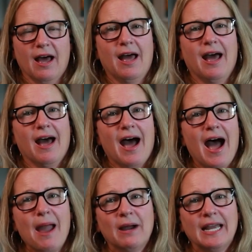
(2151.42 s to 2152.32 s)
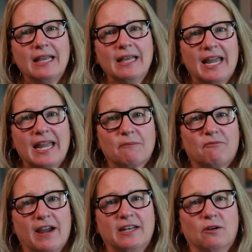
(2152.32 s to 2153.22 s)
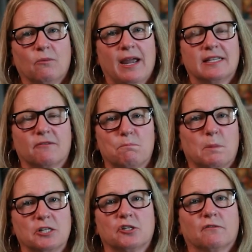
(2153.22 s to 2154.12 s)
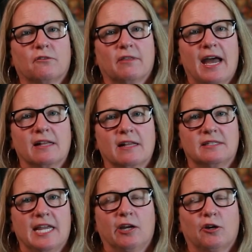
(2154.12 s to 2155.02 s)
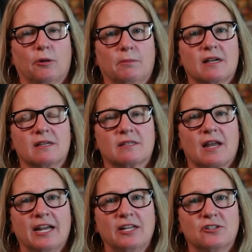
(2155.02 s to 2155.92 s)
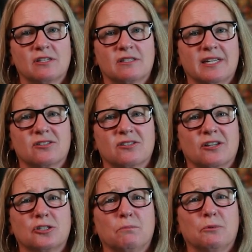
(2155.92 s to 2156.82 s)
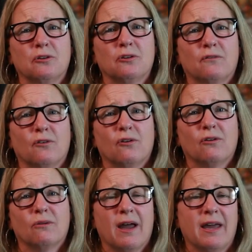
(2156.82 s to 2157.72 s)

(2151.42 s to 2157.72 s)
I might like find a way to budget for that to take her because I just think it's such a beautiful.